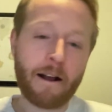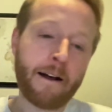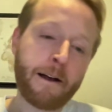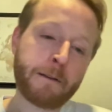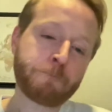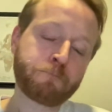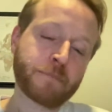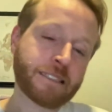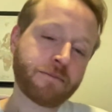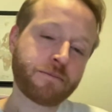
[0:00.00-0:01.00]
I
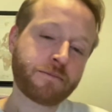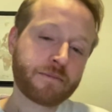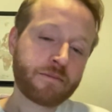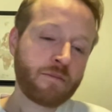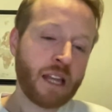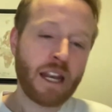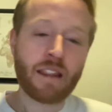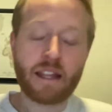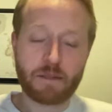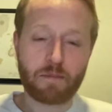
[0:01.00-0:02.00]

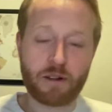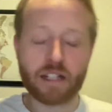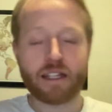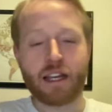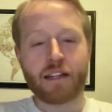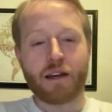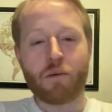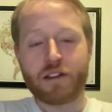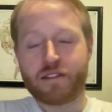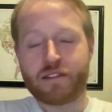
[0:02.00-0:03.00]
think that's predicting that
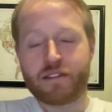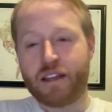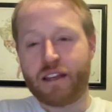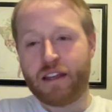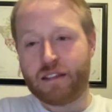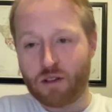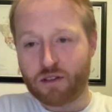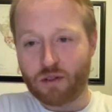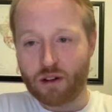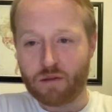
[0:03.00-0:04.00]
we see some
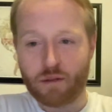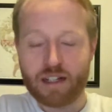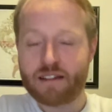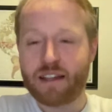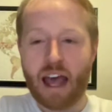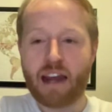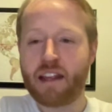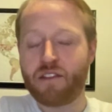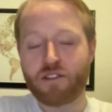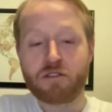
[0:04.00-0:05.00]
goals scored. We didn't see
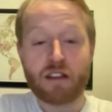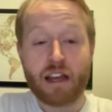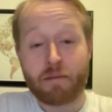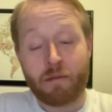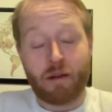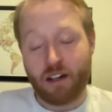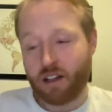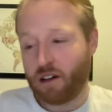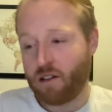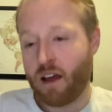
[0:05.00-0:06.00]
any in the first leg, but
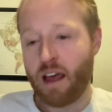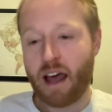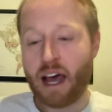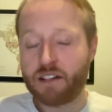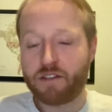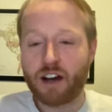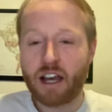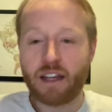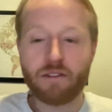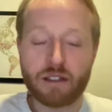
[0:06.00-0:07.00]
Monaco had to
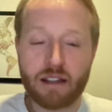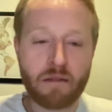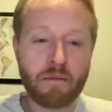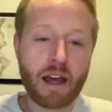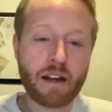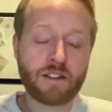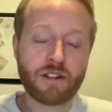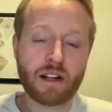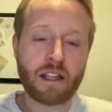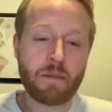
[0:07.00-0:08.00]
fight with 10 men to
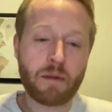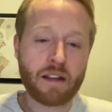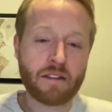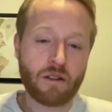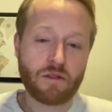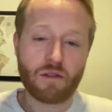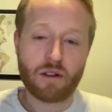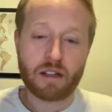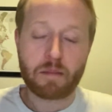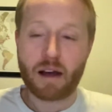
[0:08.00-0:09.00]
try to keep it as low
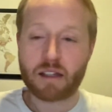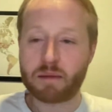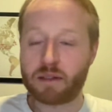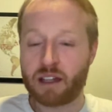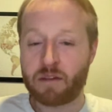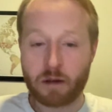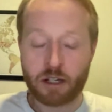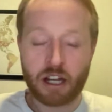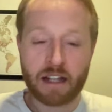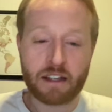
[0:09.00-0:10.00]
scoring as possible to give them a
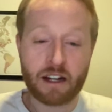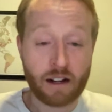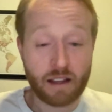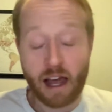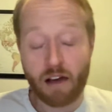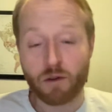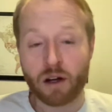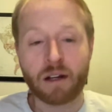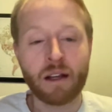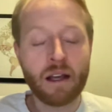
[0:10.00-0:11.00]
chance here, and they have
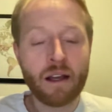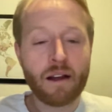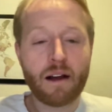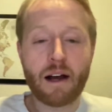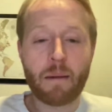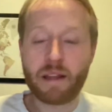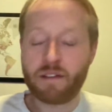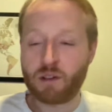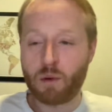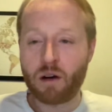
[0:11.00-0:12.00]
one. But they
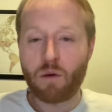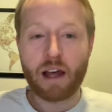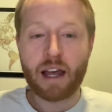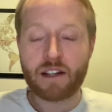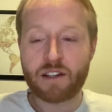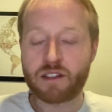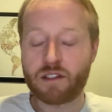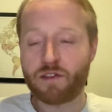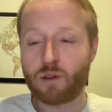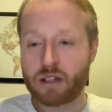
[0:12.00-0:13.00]
have to win away just
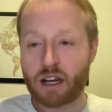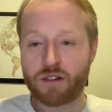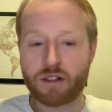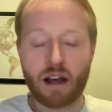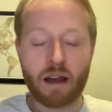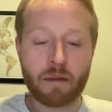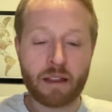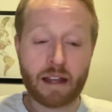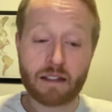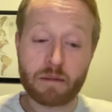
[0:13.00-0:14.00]
to force extra time,
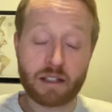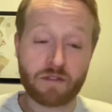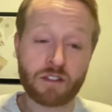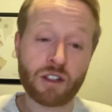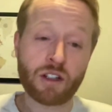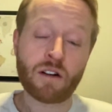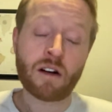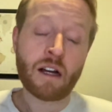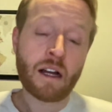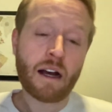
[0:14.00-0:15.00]
and that's going to be tough to do.
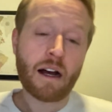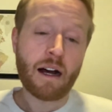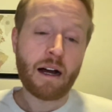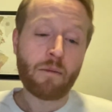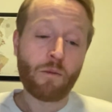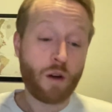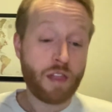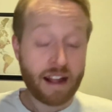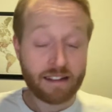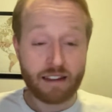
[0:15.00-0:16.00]
With
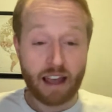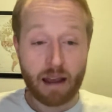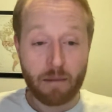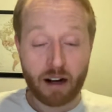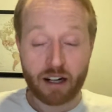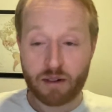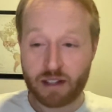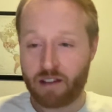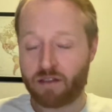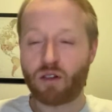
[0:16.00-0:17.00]
that said, Monaco is
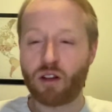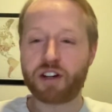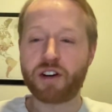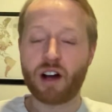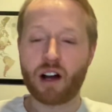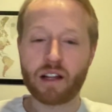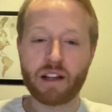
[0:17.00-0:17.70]
half a goal underdog.